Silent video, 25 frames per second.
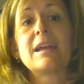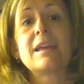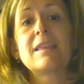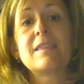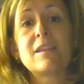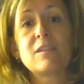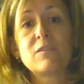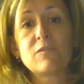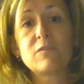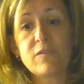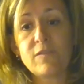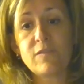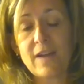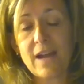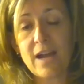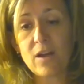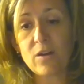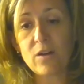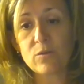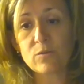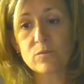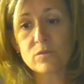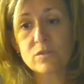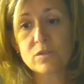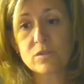and then
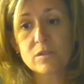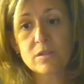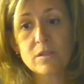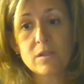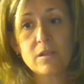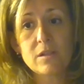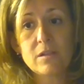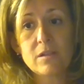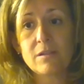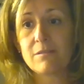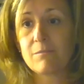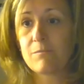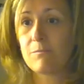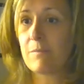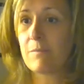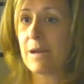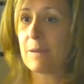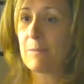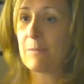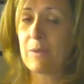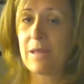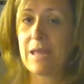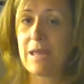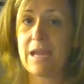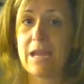found
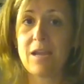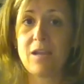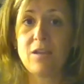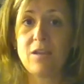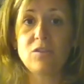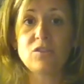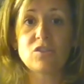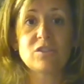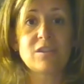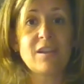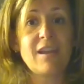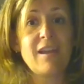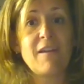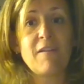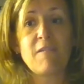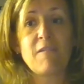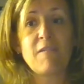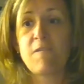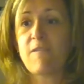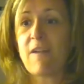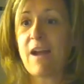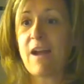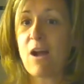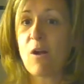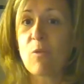my page,
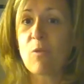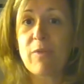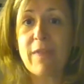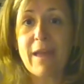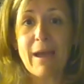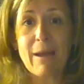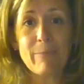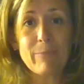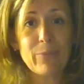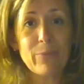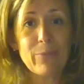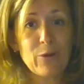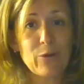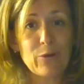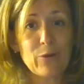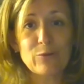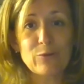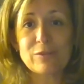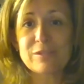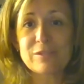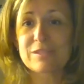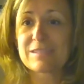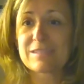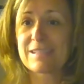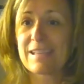found that
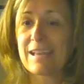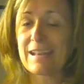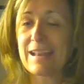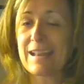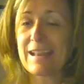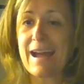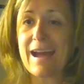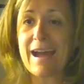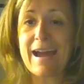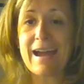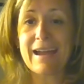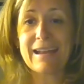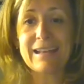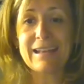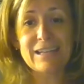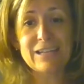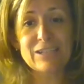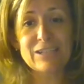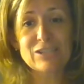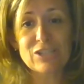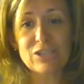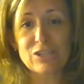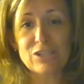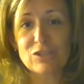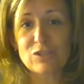post, said, I
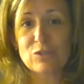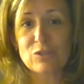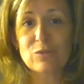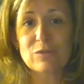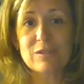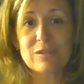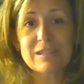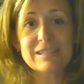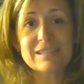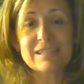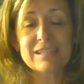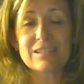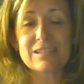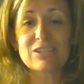need to do this.